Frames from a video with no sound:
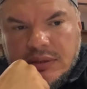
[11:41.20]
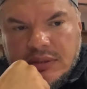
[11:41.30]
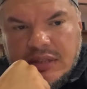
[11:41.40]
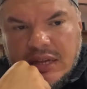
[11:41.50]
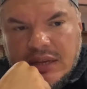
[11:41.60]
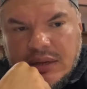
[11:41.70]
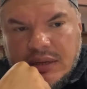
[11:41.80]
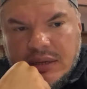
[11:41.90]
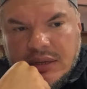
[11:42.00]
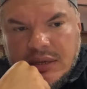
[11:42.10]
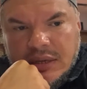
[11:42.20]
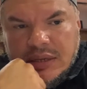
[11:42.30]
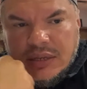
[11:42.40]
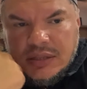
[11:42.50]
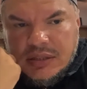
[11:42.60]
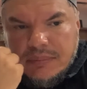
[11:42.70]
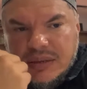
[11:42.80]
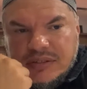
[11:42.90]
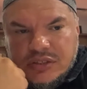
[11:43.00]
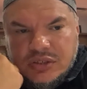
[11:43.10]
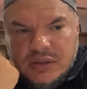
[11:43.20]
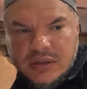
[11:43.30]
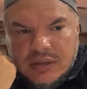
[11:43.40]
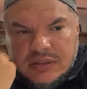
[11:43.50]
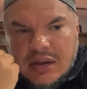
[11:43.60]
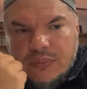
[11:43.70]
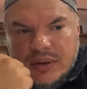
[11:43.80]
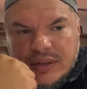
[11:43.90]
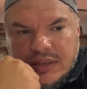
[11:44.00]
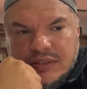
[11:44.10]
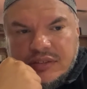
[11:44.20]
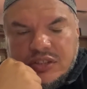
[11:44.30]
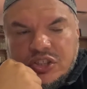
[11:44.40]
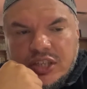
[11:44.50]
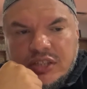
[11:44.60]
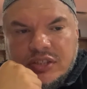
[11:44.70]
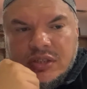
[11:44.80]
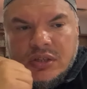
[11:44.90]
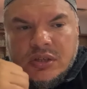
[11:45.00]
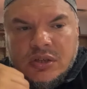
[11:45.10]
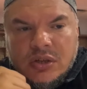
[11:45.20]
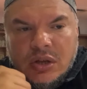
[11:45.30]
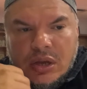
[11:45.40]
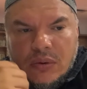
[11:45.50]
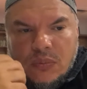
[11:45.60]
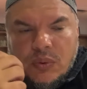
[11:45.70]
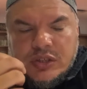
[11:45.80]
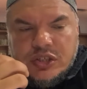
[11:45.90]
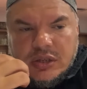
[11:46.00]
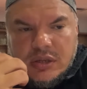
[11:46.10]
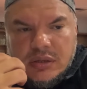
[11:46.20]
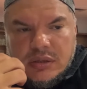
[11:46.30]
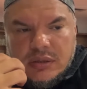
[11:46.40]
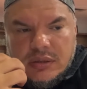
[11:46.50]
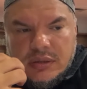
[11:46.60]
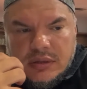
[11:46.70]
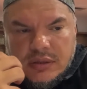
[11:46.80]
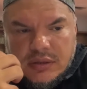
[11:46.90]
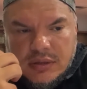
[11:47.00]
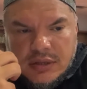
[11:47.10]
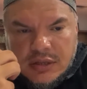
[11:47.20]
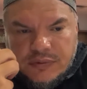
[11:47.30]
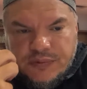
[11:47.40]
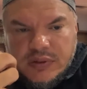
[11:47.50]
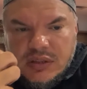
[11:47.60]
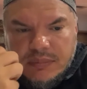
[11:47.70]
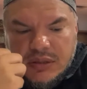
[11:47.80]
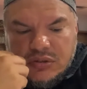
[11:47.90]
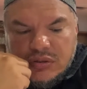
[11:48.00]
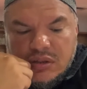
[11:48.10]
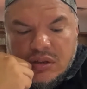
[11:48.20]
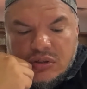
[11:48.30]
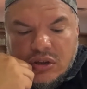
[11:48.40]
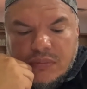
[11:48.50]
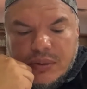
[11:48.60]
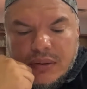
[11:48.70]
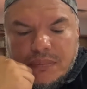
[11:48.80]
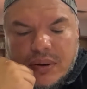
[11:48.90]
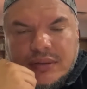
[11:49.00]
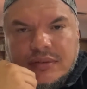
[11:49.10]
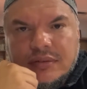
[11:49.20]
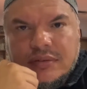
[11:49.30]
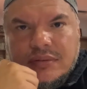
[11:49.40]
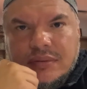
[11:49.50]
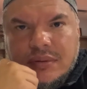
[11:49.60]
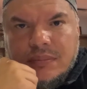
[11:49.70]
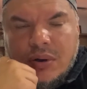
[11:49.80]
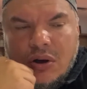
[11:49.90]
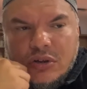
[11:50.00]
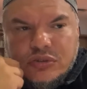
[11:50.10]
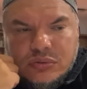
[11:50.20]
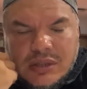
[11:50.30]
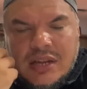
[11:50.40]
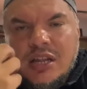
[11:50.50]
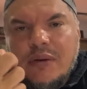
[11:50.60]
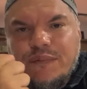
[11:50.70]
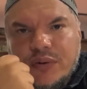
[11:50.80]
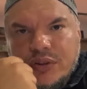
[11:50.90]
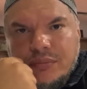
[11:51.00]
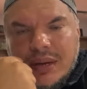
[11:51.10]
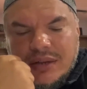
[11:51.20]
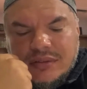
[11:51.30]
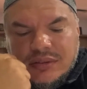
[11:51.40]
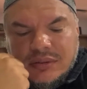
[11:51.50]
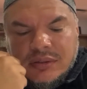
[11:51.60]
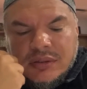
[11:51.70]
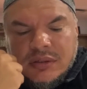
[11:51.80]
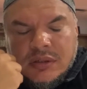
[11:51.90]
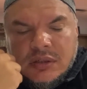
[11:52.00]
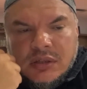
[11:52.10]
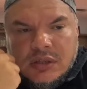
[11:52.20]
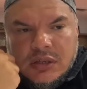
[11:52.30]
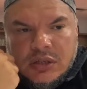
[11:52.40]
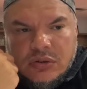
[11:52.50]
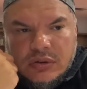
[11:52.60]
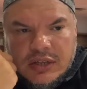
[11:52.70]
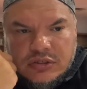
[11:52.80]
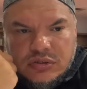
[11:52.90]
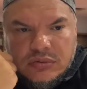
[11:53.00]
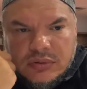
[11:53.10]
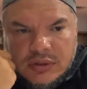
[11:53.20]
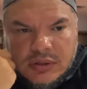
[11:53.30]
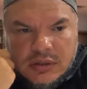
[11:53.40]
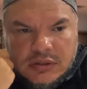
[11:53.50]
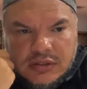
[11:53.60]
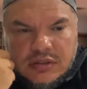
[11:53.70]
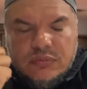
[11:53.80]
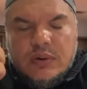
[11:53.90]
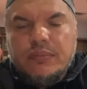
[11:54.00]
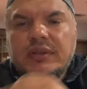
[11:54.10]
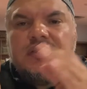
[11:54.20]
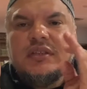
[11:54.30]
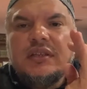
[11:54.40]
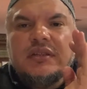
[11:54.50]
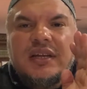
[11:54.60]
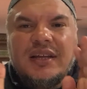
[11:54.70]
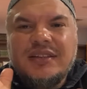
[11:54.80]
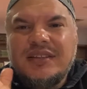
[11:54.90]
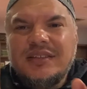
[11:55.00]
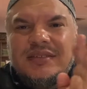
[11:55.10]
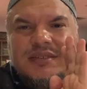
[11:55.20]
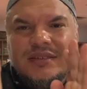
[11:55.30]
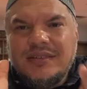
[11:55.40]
and that and the messenger and that willingness to change, which is fundamental to the tarbiyah process, but also that love for humanity, and so this is where we see that this